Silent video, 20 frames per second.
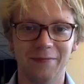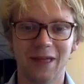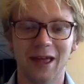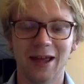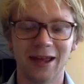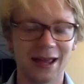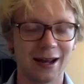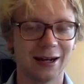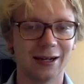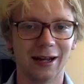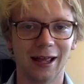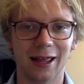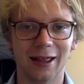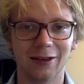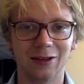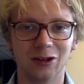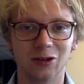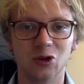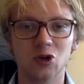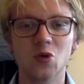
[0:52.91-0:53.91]
Again,
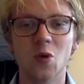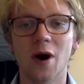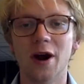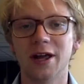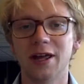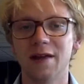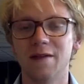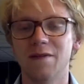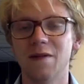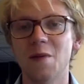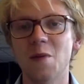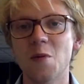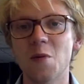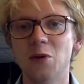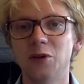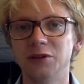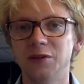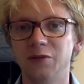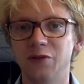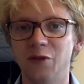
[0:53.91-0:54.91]
you want to give them the
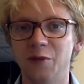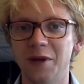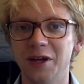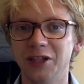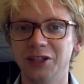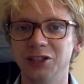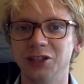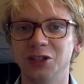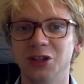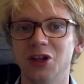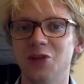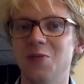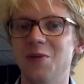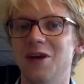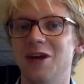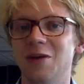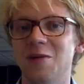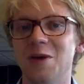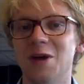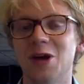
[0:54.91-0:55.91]
most information so they
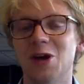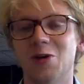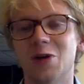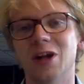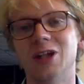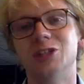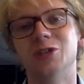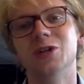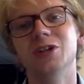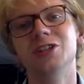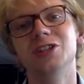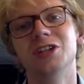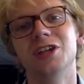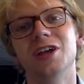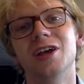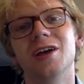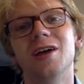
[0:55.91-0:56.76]
can make a great choice,